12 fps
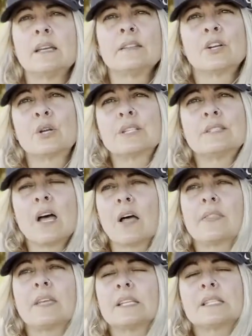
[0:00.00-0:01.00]
there is
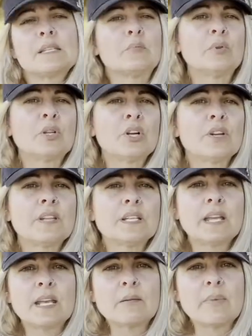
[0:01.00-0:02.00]
nothing simpler than
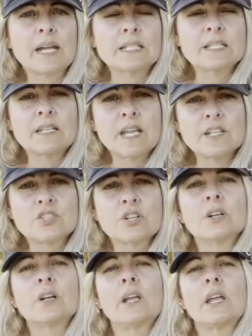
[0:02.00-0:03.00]
getting back to
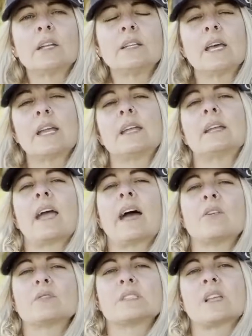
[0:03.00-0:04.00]
nature and getting
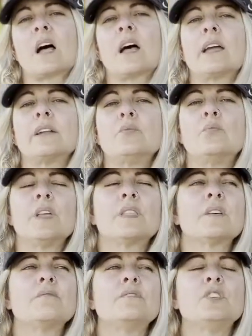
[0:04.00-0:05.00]
outside with
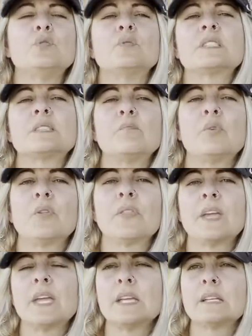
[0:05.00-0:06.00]
a few simple
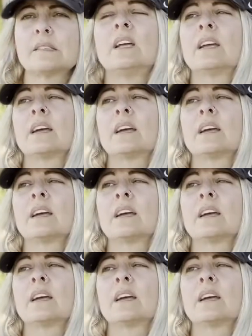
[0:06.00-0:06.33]
things,